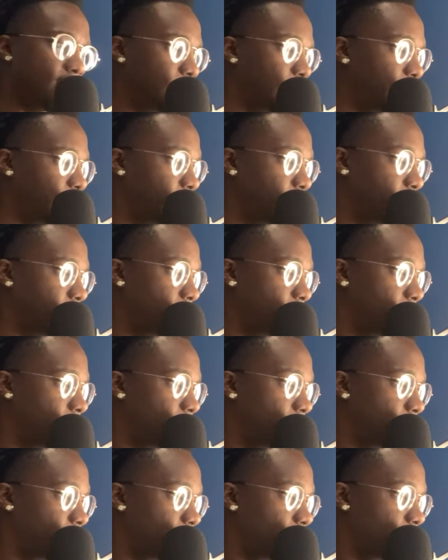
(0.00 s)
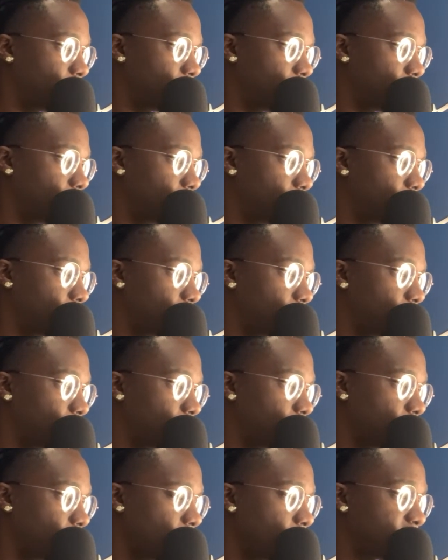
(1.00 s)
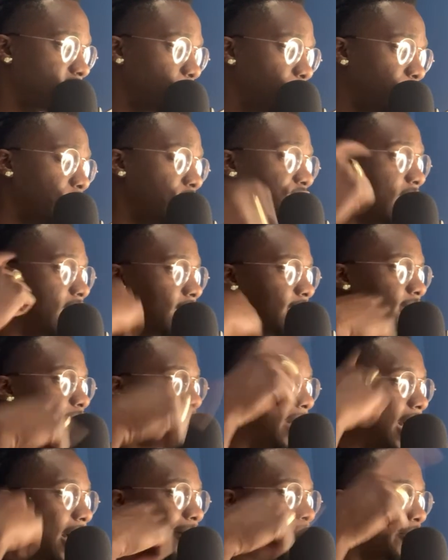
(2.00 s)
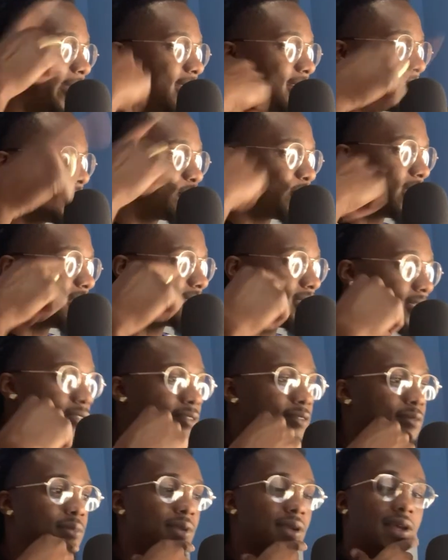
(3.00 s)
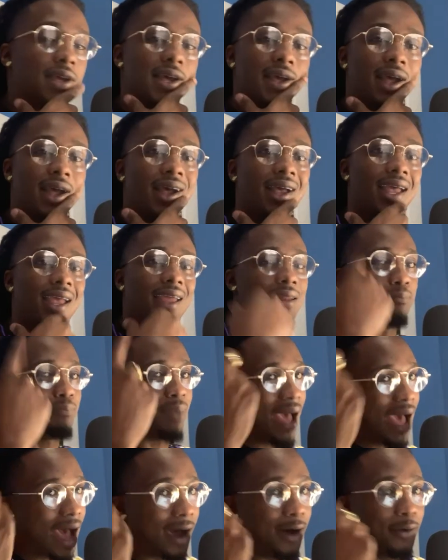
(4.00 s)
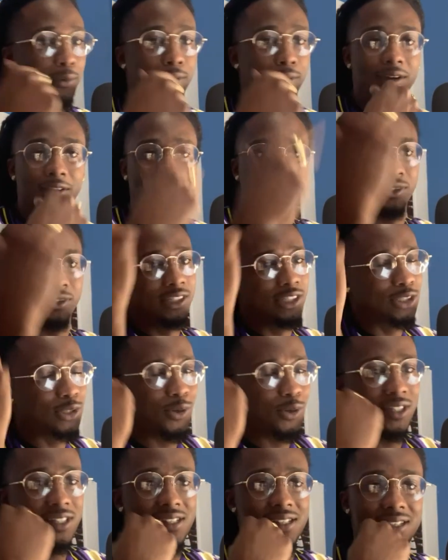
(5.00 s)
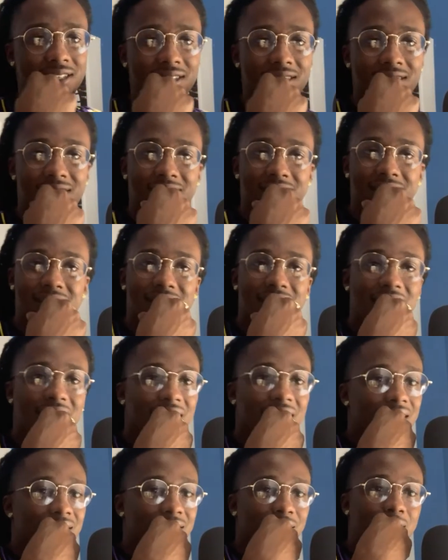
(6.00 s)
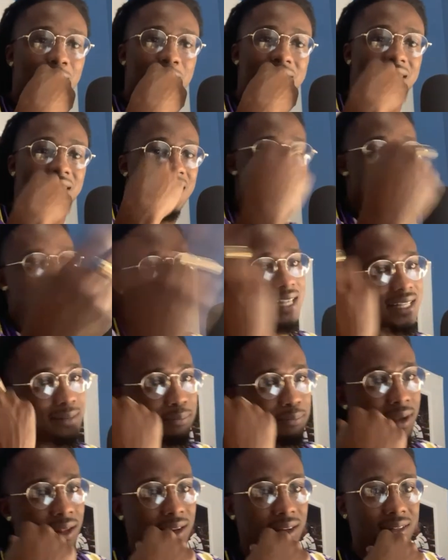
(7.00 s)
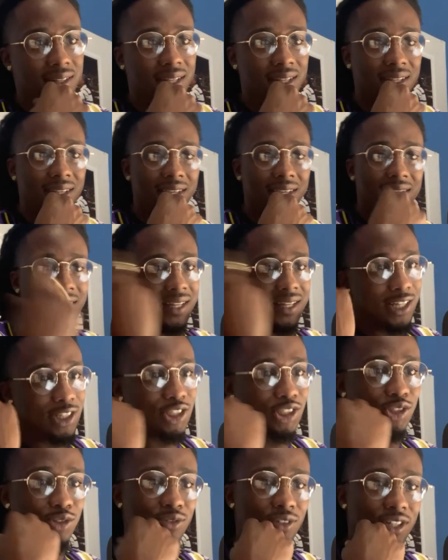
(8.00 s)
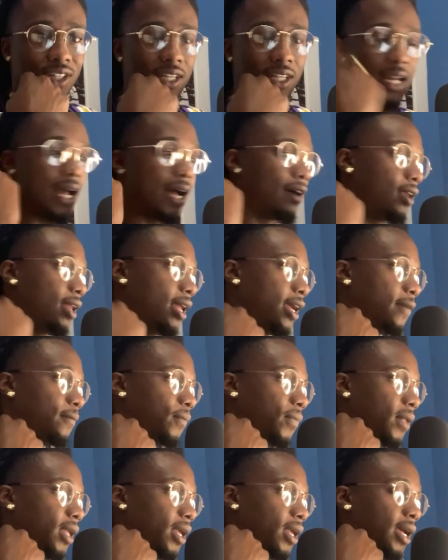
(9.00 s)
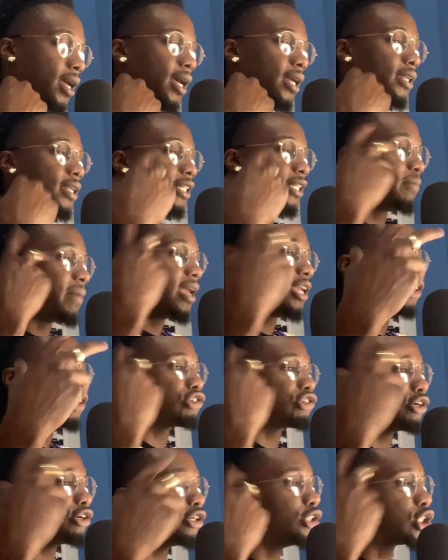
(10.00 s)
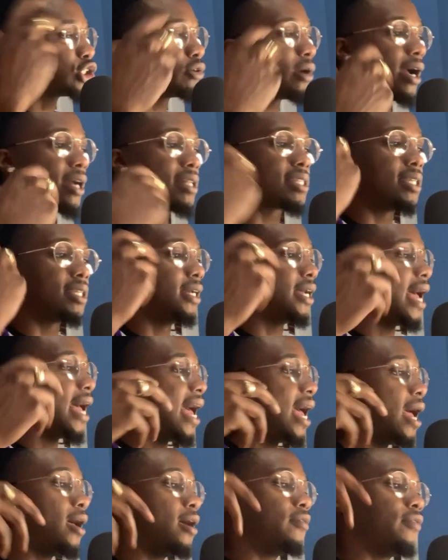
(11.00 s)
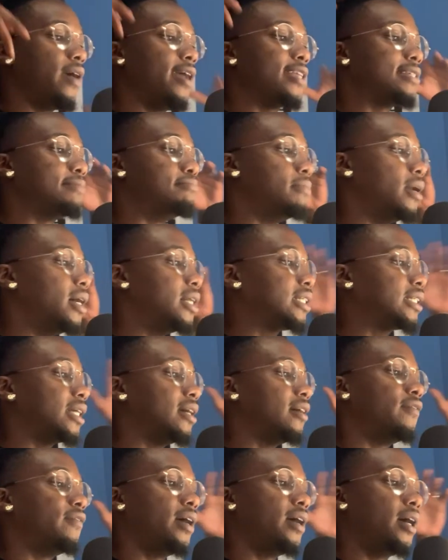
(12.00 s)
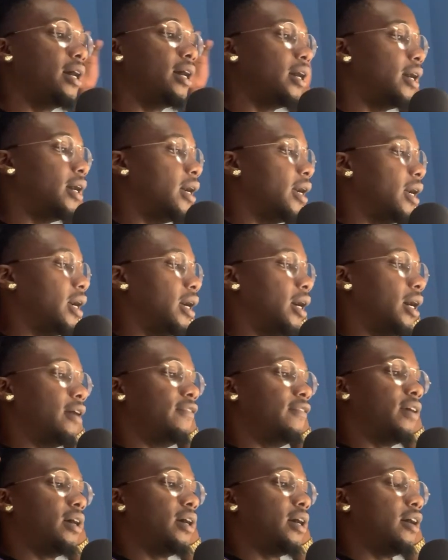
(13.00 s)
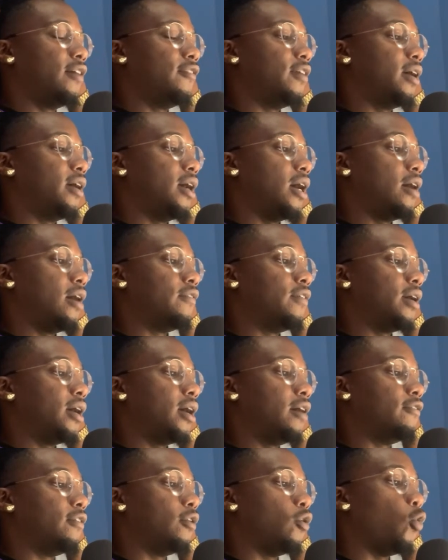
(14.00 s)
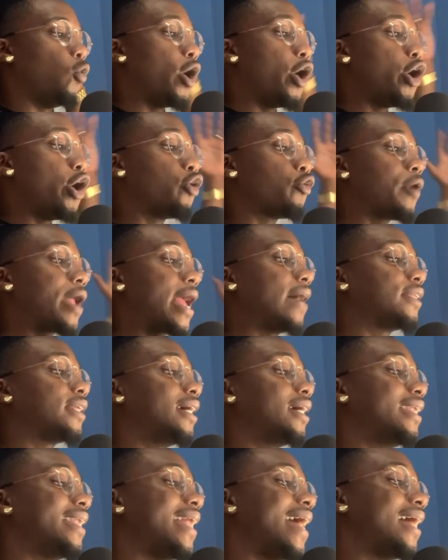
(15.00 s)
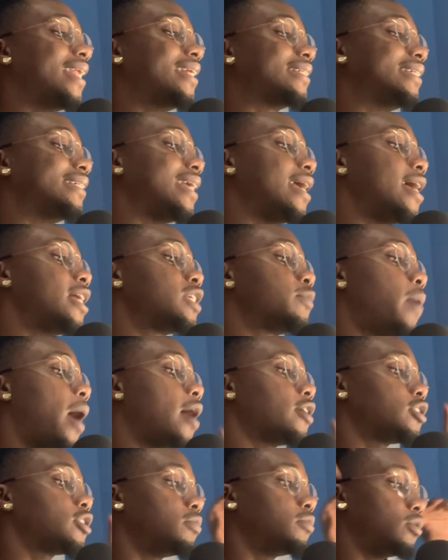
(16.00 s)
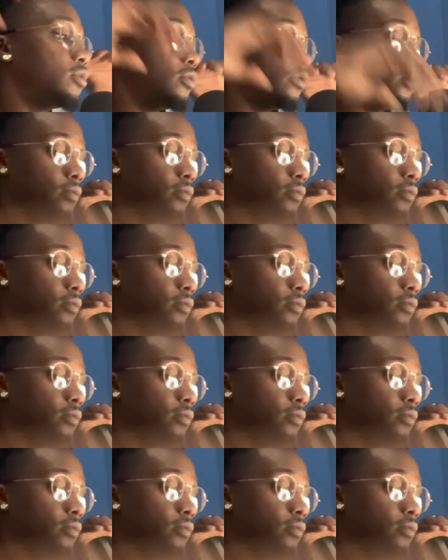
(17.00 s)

You feel me? So when you're thinking about race and racism and power and resources and, you know what I'm saying, accessibility and history and all that, just make sure you're trying to have as much of a well-rounded analysis as possible.